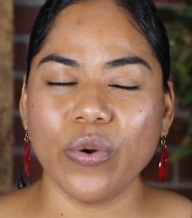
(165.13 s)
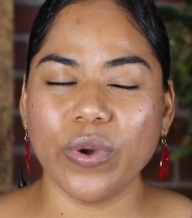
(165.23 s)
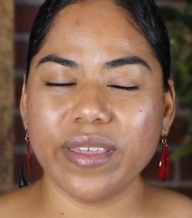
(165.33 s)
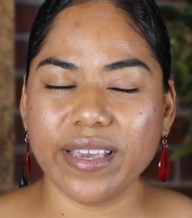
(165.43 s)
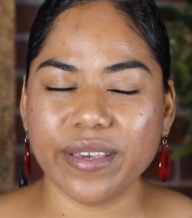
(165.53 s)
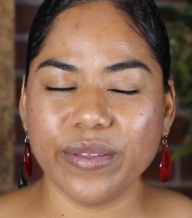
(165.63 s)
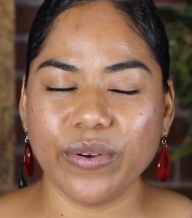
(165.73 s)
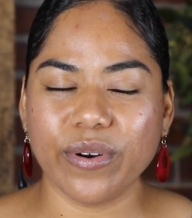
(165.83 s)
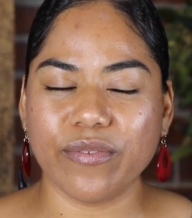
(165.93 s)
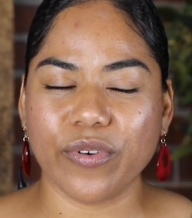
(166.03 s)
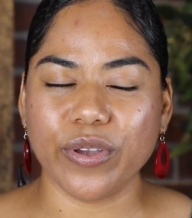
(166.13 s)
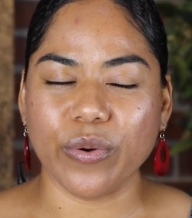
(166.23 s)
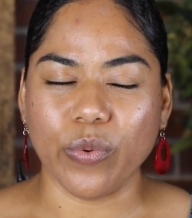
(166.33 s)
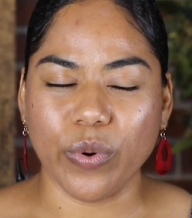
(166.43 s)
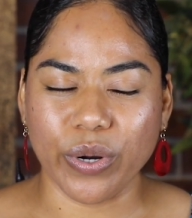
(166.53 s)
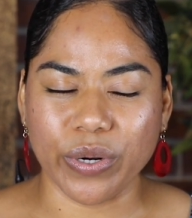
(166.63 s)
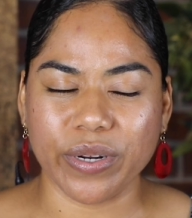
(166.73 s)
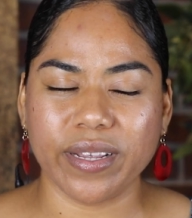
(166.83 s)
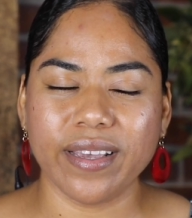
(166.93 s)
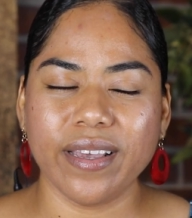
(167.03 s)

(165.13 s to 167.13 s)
We thank you, Lord, for your word